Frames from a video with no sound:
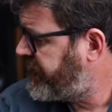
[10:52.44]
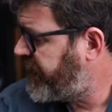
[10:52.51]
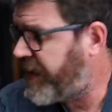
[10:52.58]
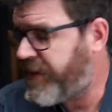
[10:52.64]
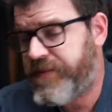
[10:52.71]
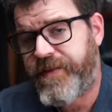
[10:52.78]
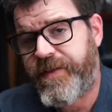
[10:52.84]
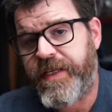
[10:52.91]
I
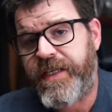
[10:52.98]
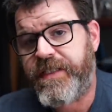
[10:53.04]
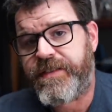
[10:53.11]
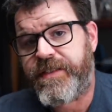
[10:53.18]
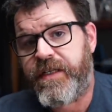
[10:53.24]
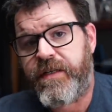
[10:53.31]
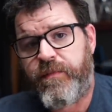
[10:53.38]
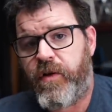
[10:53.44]
don't think it's
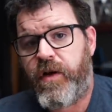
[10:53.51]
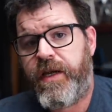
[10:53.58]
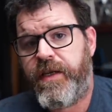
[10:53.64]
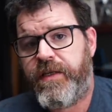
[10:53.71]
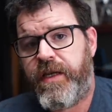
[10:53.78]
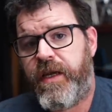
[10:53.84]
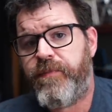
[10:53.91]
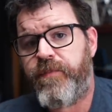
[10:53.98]
going to
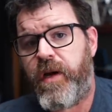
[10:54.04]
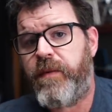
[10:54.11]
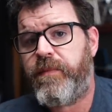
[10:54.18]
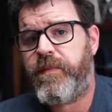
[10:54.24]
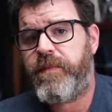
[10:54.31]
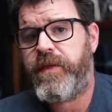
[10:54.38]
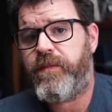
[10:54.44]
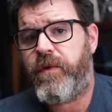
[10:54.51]
break. It
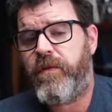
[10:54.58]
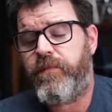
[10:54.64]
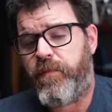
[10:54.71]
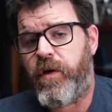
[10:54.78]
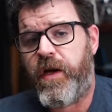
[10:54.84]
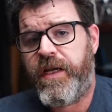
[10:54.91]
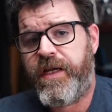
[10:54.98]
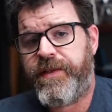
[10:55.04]
probably won't
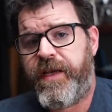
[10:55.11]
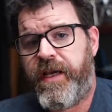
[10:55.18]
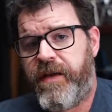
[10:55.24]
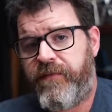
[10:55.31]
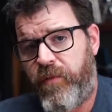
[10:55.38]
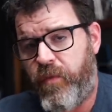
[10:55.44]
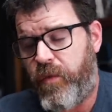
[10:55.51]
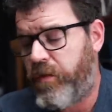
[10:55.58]
break, and they
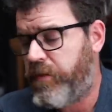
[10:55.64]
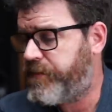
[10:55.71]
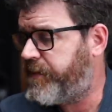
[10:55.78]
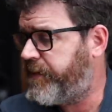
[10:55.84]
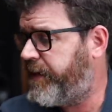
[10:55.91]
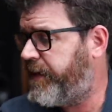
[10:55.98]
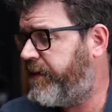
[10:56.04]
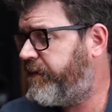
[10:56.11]
have a warranty
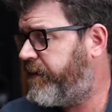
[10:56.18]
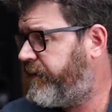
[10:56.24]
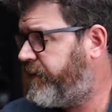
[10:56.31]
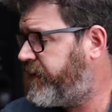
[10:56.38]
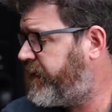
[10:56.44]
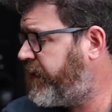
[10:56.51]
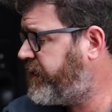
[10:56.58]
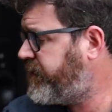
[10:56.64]
even if
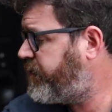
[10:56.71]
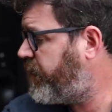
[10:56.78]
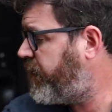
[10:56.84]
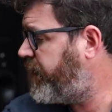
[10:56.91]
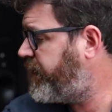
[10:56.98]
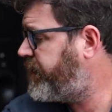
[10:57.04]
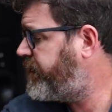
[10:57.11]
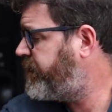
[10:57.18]
it does
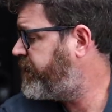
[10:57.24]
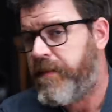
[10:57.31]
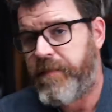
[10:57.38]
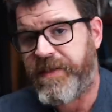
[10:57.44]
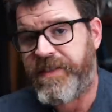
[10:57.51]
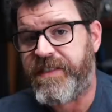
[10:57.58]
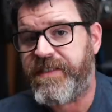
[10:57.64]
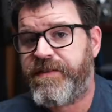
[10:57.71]
break.
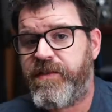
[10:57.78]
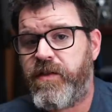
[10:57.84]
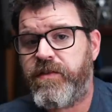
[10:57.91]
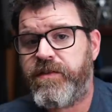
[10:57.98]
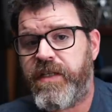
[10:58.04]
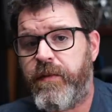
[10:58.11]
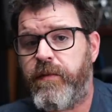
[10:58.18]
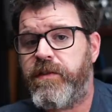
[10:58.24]
But this
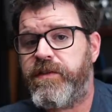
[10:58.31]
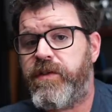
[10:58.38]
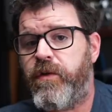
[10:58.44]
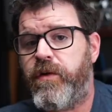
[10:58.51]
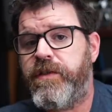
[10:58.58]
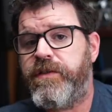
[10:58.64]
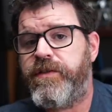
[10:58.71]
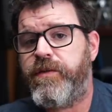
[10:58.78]
turntable is
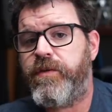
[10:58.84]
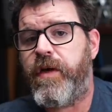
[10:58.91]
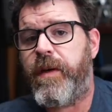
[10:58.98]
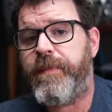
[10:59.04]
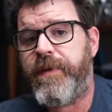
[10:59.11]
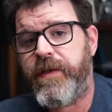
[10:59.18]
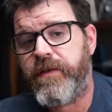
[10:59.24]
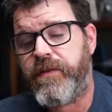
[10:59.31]
going to
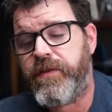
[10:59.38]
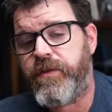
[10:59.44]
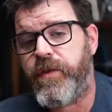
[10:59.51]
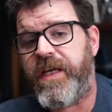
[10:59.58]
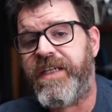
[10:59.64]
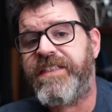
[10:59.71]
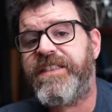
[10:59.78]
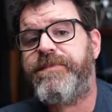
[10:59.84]
appeal to
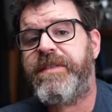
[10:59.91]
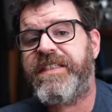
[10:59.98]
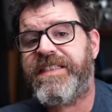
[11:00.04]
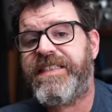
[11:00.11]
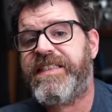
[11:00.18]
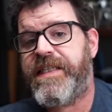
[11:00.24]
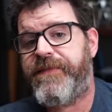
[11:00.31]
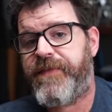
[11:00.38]
a
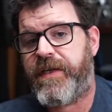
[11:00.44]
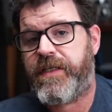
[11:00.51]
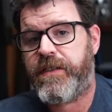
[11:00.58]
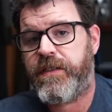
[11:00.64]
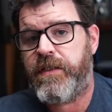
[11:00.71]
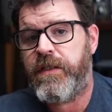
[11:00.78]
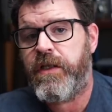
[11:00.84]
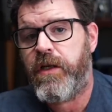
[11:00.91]
specific
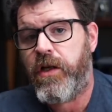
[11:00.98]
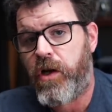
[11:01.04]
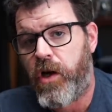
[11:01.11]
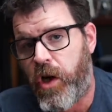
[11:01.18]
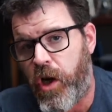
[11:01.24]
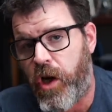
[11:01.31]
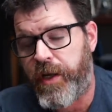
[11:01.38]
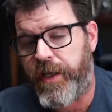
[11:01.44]

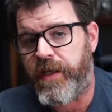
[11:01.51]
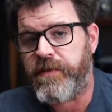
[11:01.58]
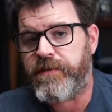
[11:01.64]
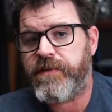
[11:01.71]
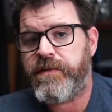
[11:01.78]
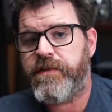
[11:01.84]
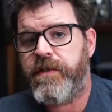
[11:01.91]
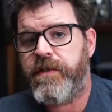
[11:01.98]

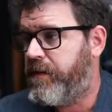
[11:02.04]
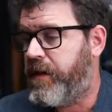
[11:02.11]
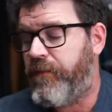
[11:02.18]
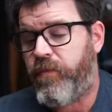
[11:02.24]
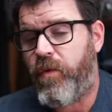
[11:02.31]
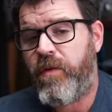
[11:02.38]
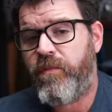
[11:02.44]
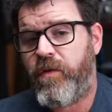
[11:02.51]
audience. If
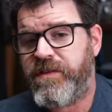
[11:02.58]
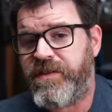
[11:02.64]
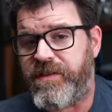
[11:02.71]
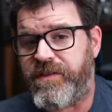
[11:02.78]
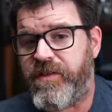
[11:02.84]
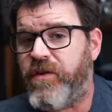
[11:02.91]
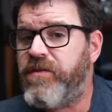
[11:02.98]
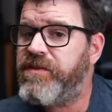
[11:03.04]
one wants a
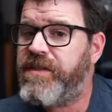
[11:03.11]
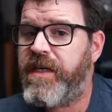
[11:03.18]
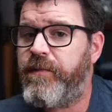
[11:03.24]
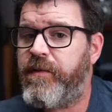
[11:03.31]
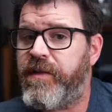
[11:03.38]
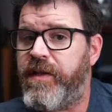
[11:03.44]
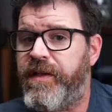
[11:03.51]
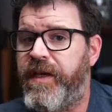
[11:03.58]

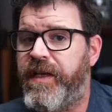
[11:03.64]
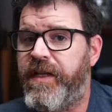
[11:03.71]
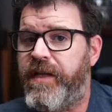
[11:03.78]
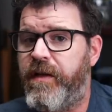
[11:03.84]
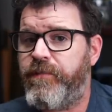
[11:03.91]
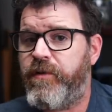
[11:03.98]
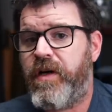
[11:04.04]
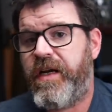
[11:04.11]
turntable that they can
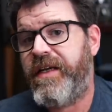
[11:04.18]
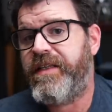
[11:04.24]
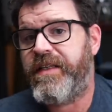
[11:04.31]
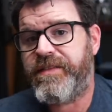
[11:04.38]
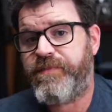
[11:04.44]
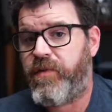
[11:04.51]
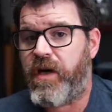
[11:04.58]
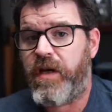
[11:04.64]
upgrade,
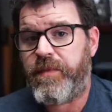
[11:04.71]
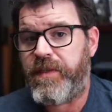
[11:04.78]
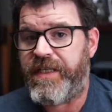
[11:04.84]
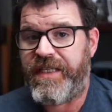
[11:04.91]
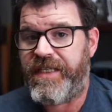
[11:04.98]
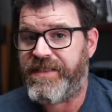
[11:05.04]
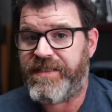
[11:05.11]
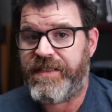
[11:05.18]
this
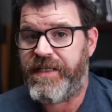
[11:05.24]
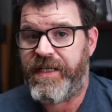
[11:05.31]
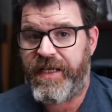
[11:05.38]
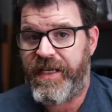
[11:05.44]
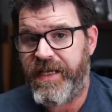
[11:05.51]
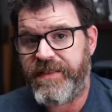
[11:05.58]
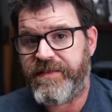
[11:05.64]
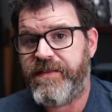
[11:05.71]
probably isn't
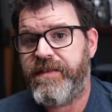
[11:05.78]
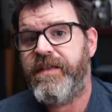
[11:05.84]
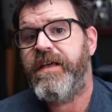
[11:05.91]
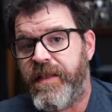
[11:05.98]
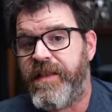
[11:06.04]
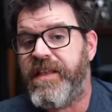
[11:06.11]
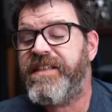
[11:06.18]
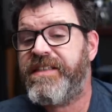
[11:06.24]
it.
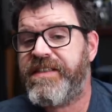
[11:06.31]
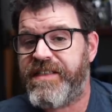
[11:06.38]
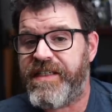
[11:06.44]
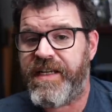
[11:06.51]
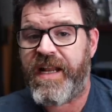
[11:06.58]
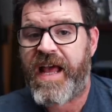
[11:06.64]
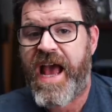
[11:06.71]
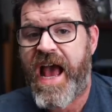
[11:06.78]
This is
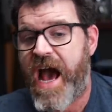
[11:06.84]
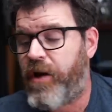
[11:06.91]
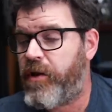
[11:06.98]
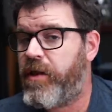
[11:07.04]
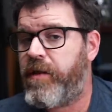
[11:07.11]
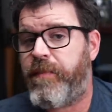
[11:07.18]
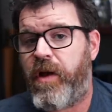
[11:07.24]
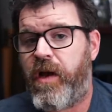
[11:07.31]
an out
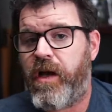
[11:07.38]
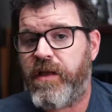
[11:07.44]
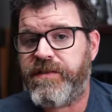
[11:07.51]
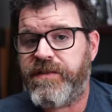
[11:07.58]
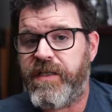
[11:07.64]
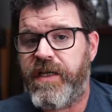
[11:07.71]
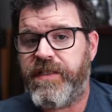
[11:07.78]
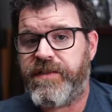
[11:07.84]
of the
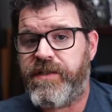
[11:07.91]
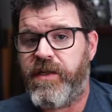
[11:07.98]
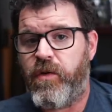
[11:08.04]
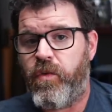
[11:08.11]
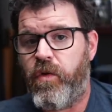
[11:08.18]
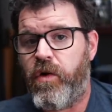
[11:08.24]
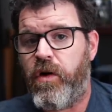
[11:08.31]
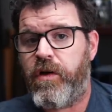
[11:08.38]
box, it's going to
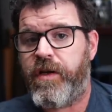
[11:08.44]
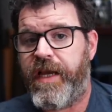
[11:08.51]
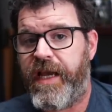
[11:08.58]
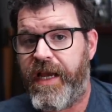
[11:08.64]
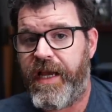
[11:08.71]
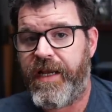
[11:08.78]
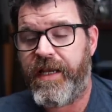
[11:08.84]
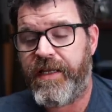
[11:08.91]
work,
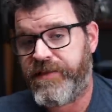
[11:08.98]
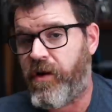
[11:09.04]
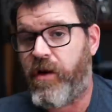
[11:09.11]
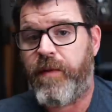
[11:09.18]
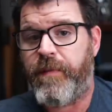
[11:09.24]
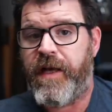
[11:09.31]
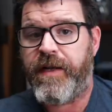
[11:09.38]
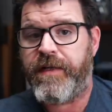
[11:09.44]
and it's
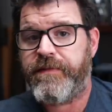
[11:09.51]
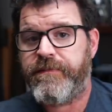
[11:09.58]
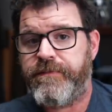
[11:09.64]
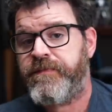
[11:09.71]
automatic.